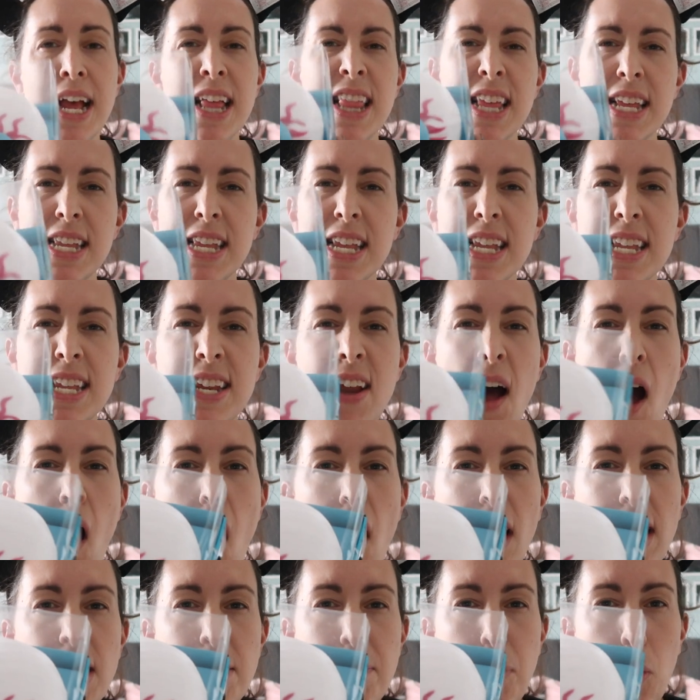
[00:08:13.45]
This is an
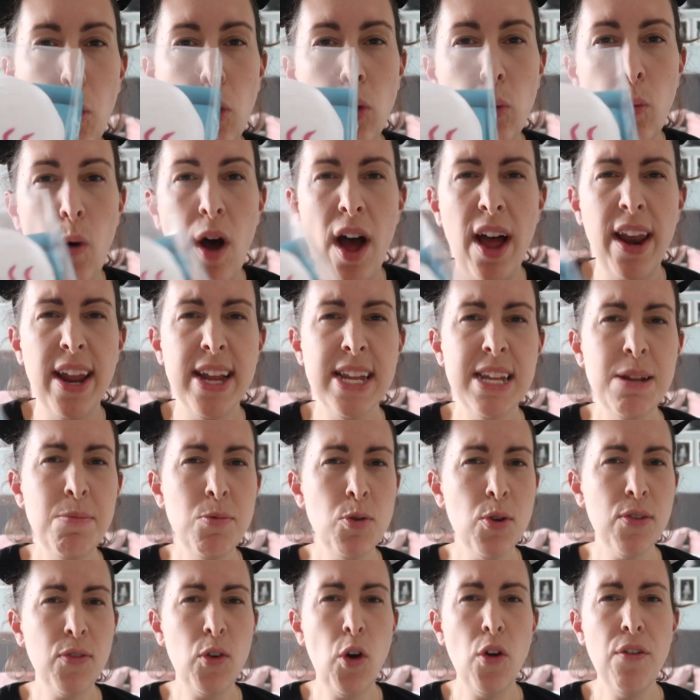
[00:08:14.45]
eyeball one. I seem
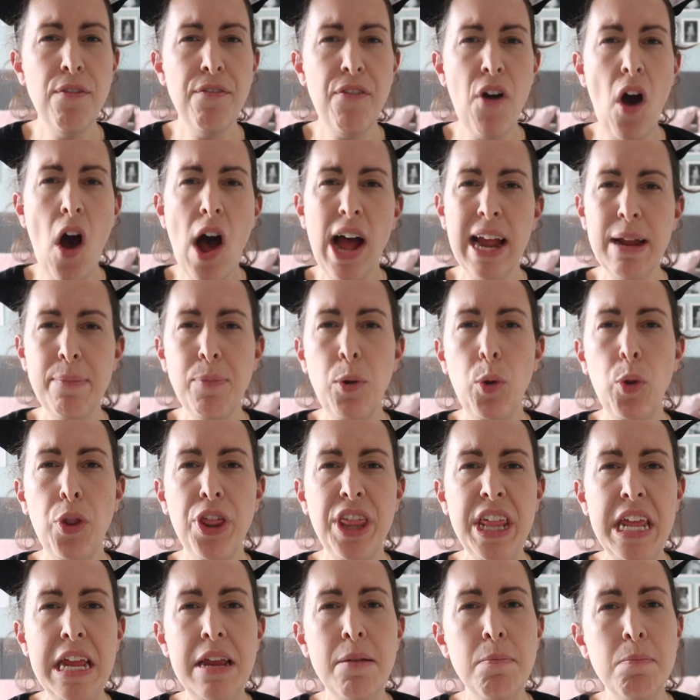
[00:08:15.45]
to have gone for eyeball
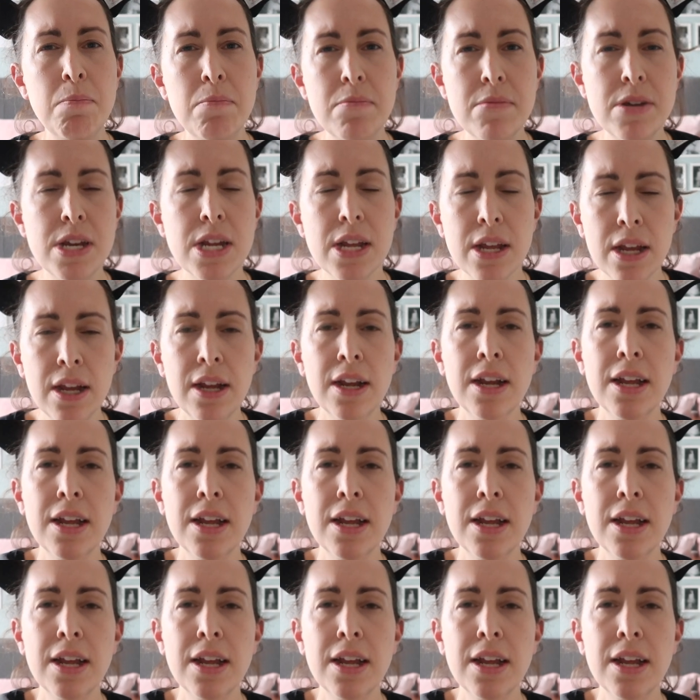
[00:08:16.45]
themed